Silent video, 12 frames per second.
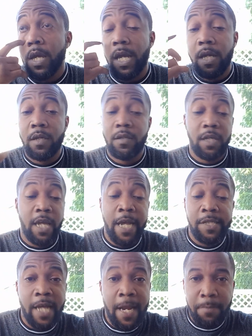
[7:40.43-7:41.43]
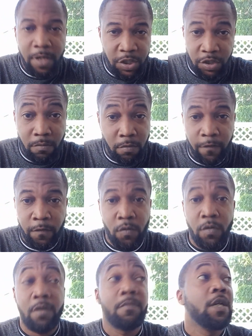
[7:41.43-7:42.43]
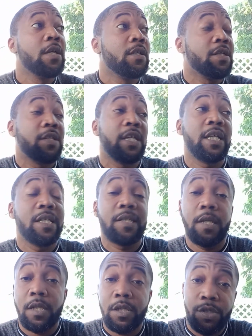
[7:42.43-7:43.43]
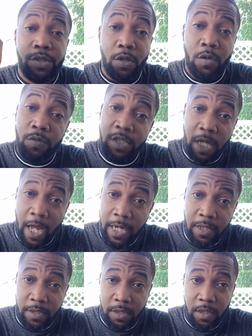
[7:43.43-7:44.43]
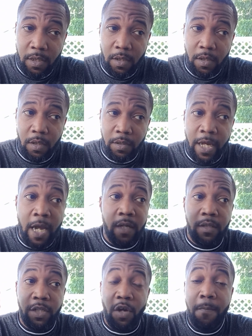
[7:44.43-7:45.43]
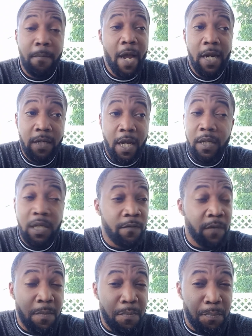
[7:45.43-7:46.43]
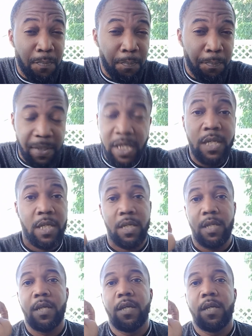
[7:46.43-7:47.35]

And as I mentioned before, this thing is getting so tight that there might not even be,